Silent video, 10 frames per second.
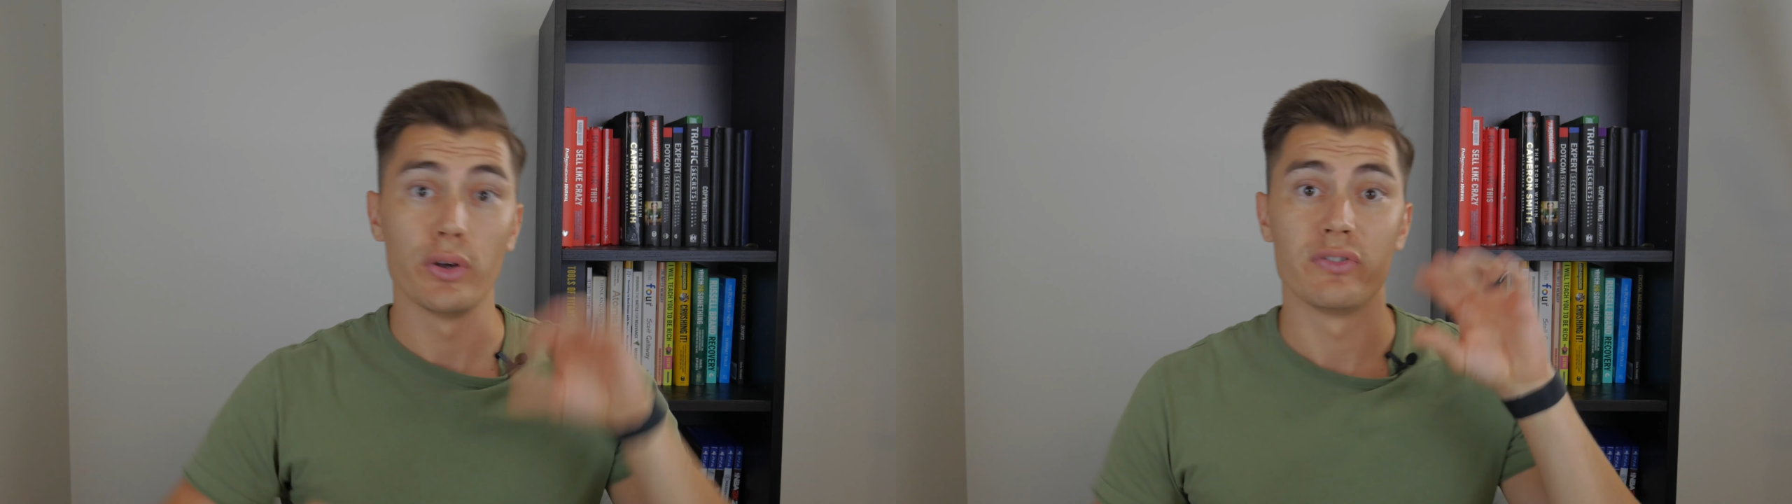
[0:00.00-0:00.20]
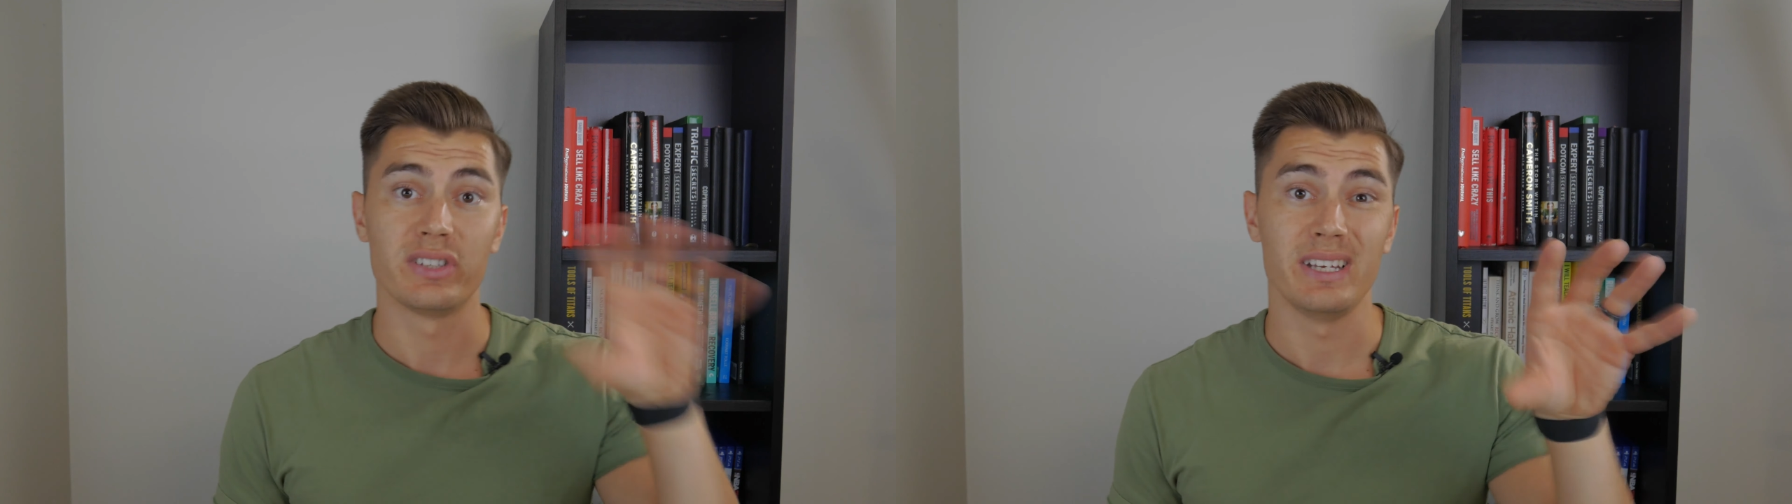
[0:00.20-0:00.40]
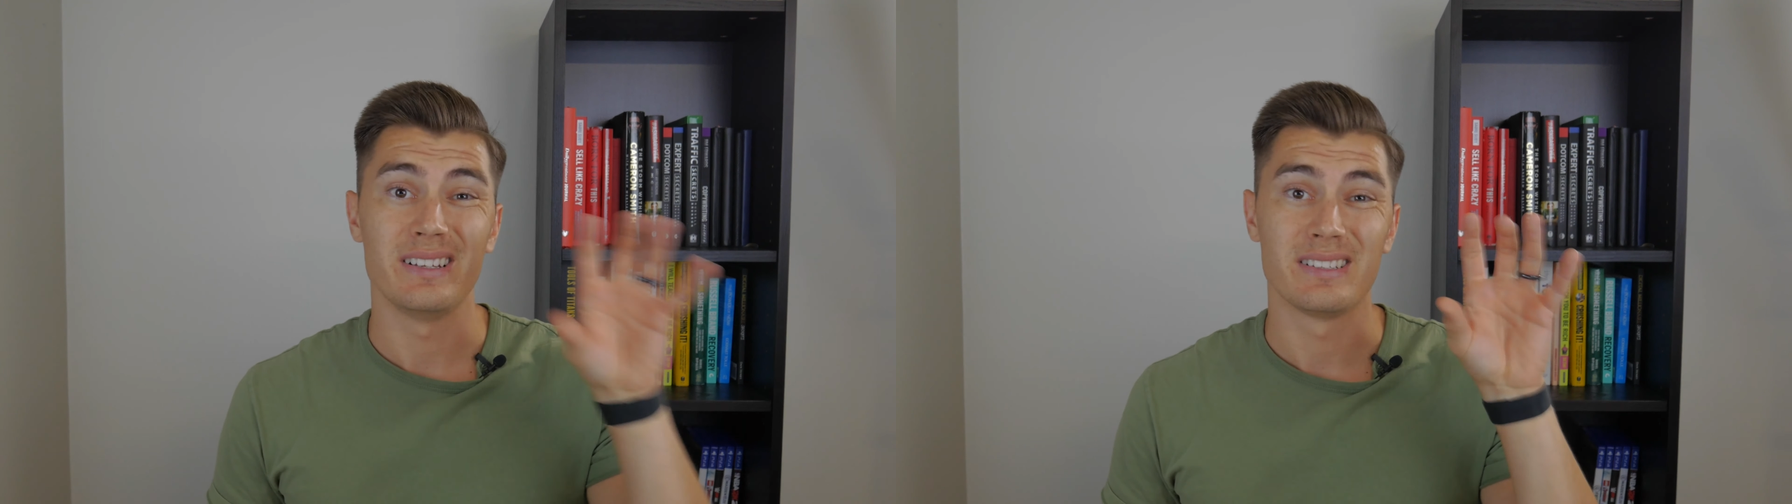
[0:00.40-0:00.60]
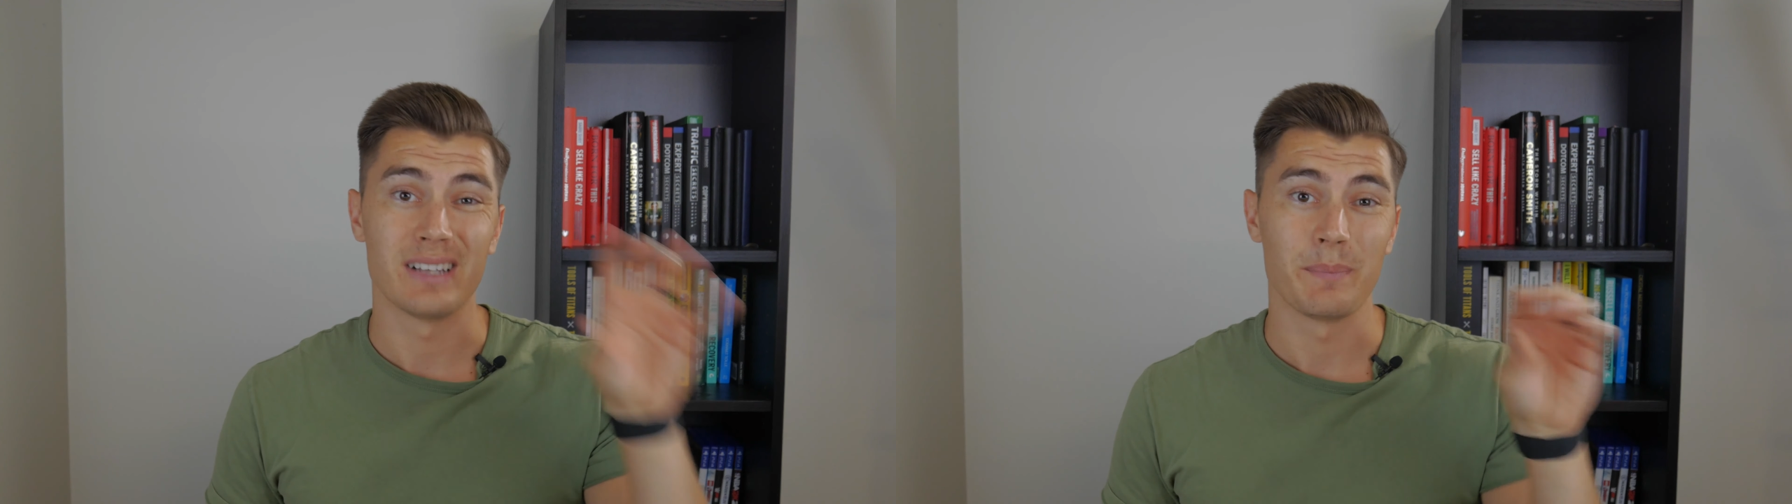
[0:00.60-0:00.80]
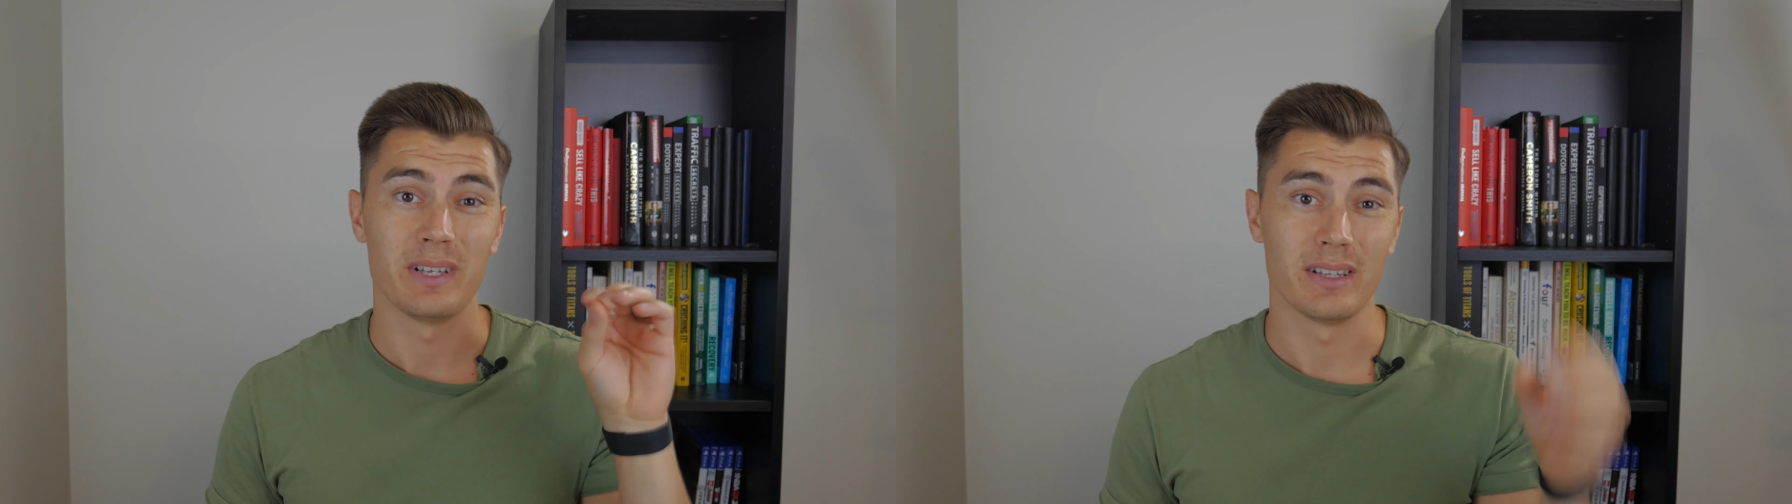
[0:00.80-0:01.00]
or you've seen
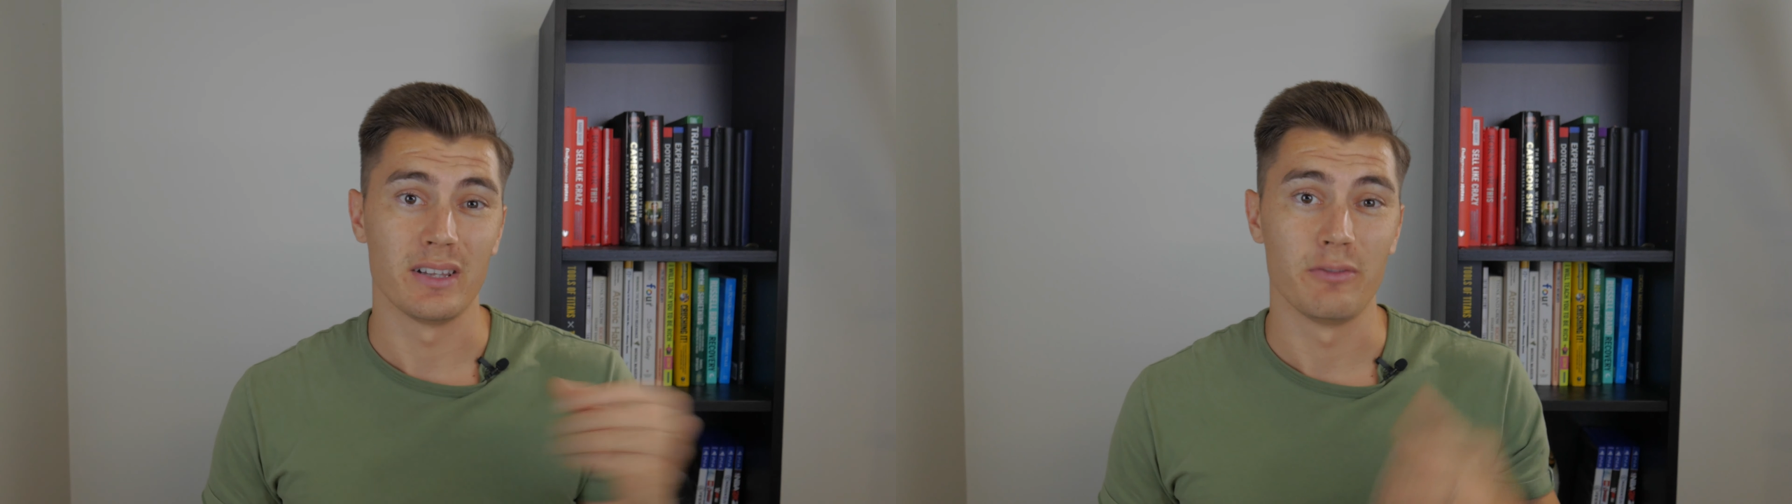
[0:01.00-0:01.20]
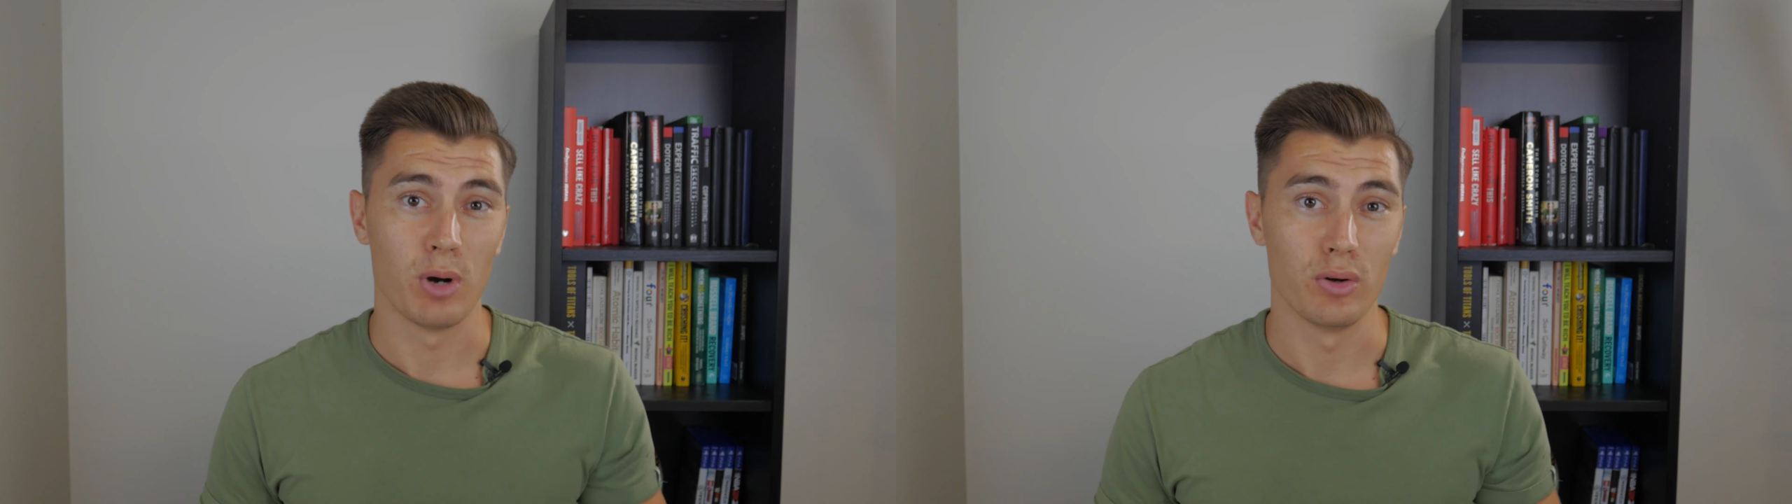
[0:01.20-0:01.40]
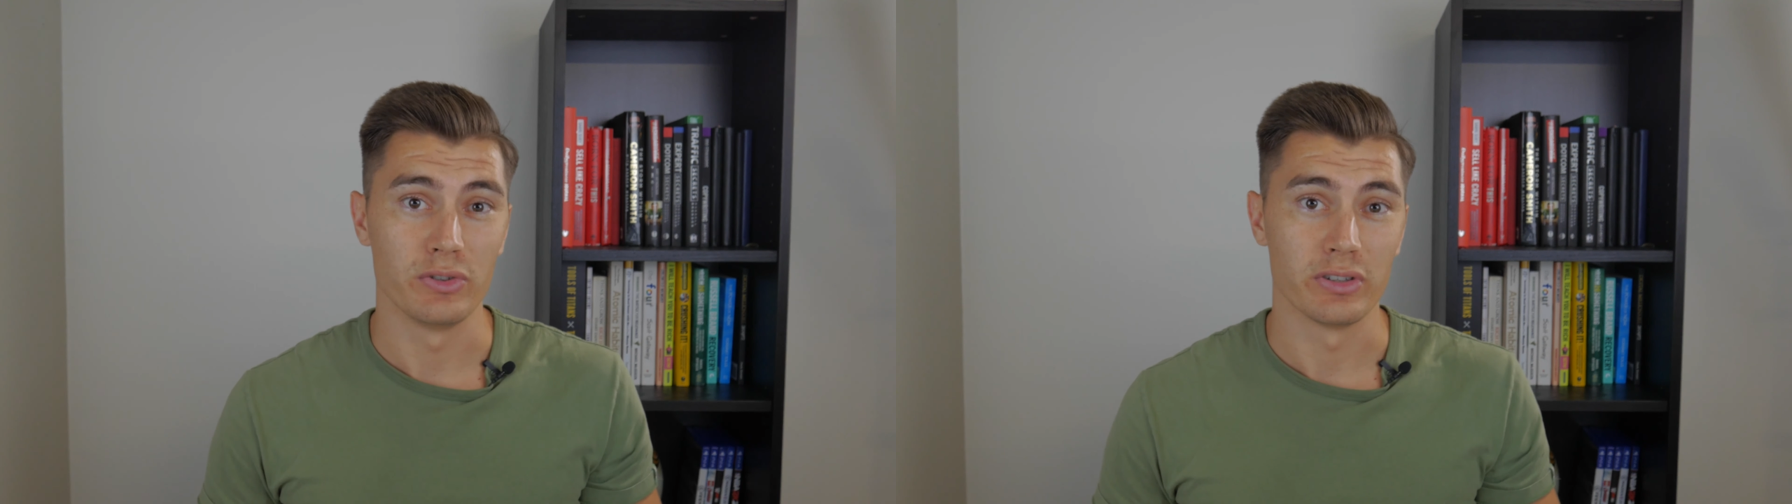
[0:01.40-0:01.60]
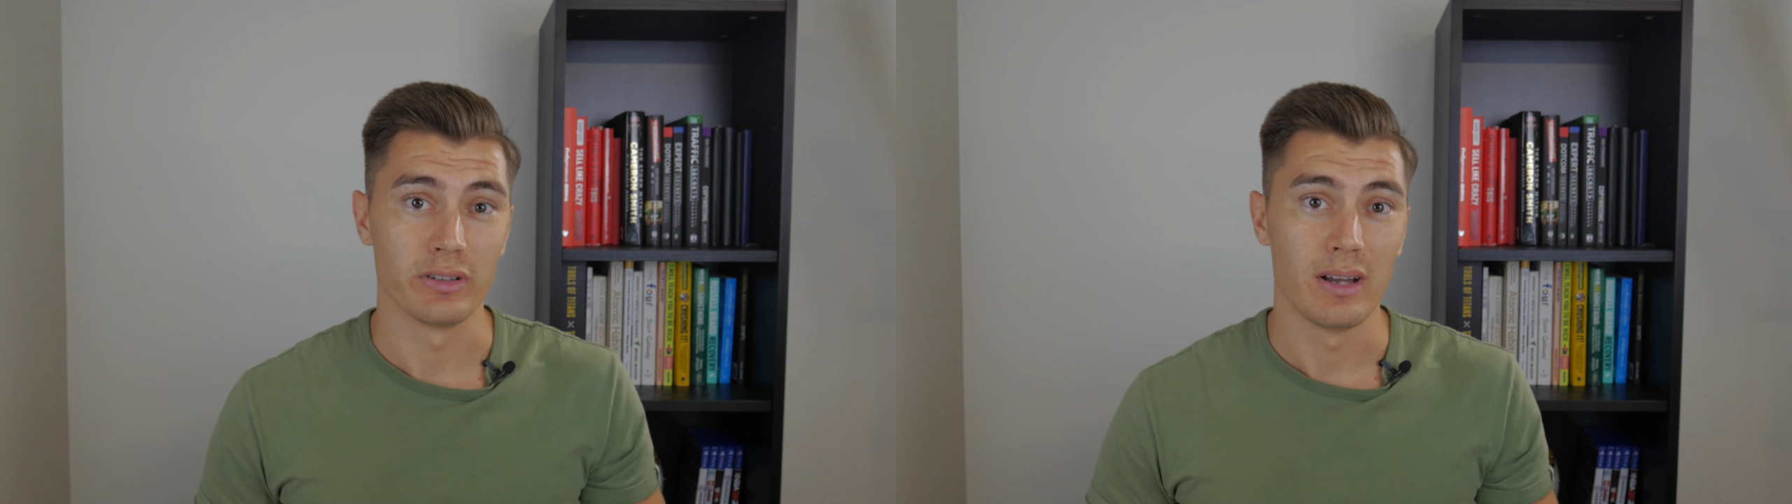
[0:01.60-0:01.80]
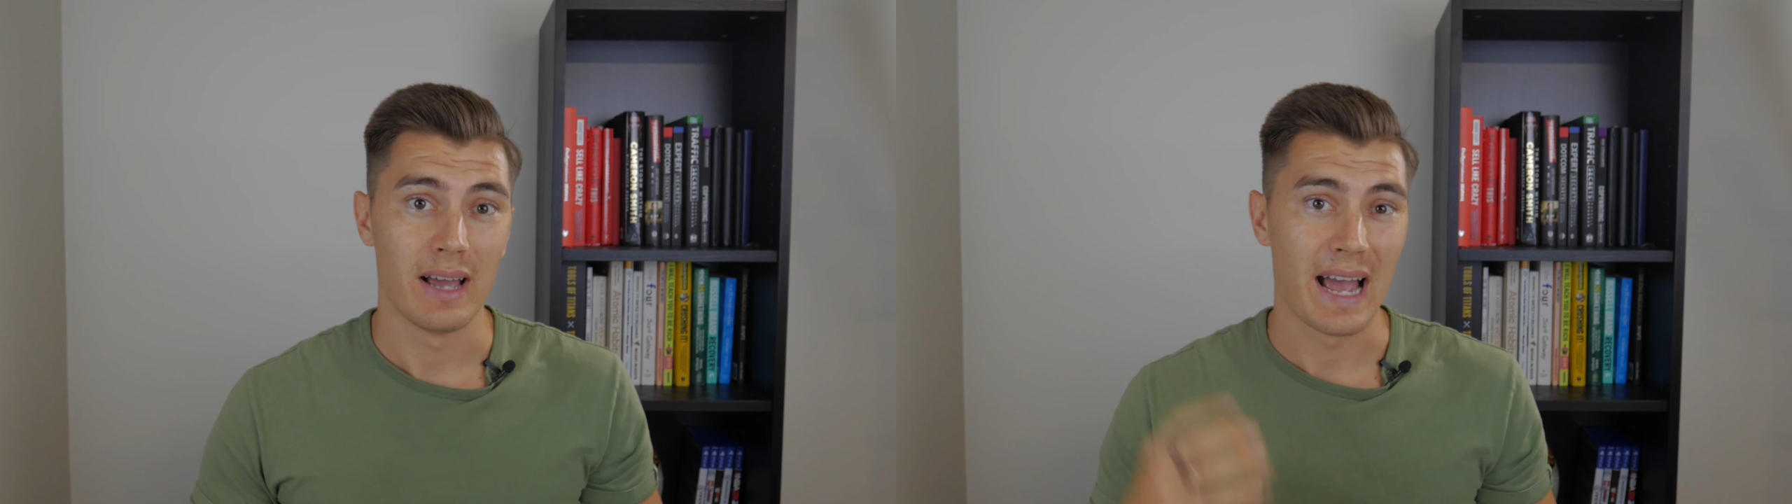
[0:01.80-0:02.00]
something that they've posted.